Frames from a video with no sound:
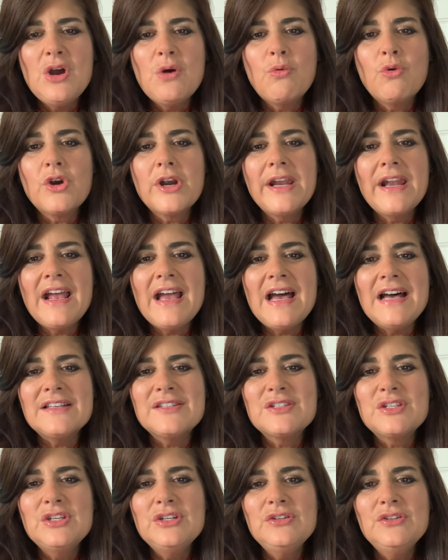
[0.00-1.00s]
We're going to
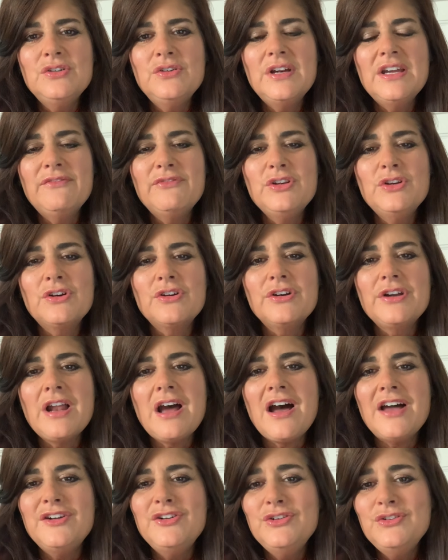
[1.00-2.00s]
ask you, if you're
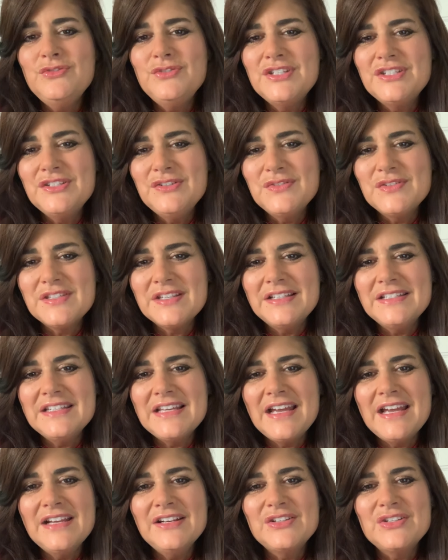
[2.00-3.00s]
not new to
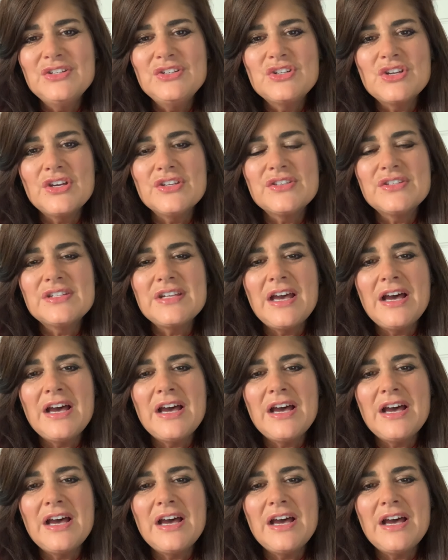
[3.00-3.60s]
Sunday, to just